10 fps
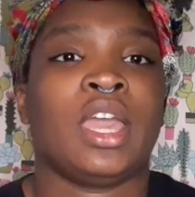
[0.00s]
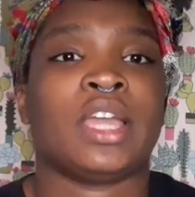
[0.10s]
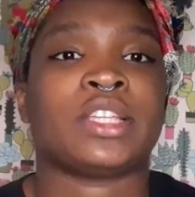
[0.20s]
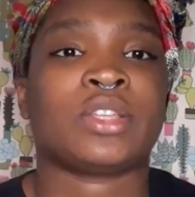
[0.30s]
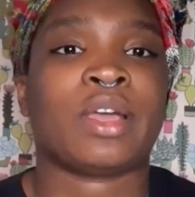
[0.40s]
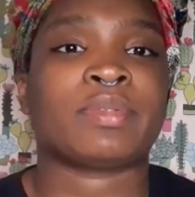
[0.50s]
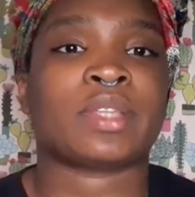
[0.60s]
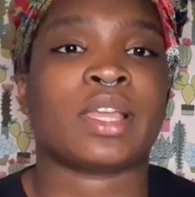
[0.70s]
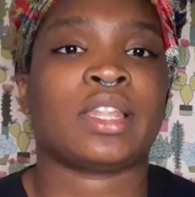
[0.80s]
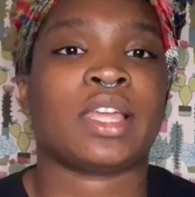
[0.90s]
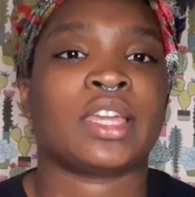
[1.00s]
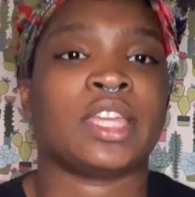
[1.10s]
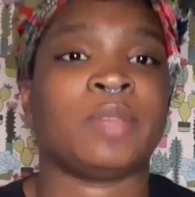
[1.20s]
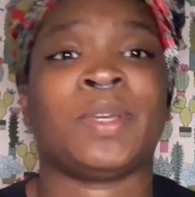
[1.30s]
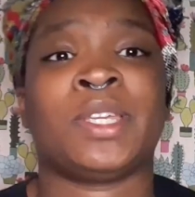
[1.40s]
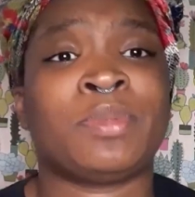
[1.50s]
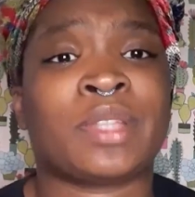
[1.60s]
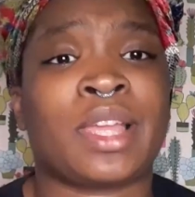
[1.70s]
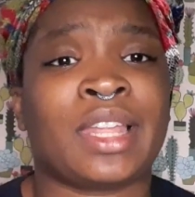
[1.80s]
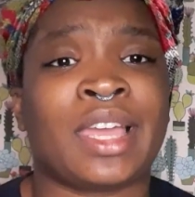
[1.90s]
And so I was all like, but he was
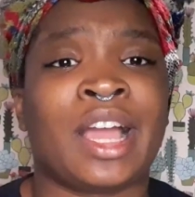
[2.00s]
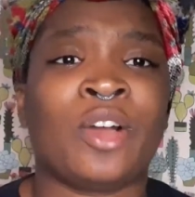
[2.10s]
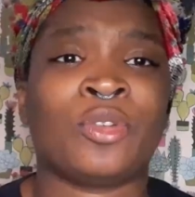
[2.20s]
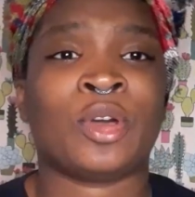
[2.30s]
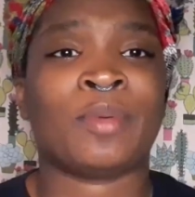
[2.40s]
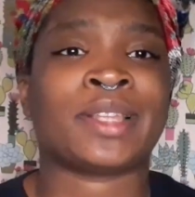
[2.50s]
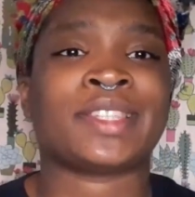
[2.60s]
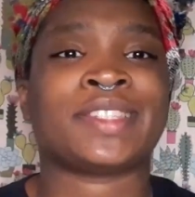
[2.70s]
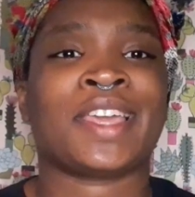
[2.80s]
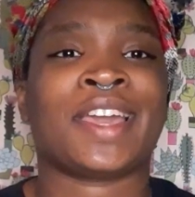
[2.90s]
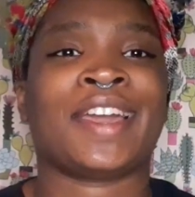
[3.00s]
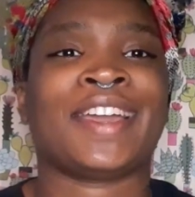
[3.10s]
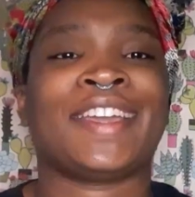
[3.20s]
all like, I don't know about this guy.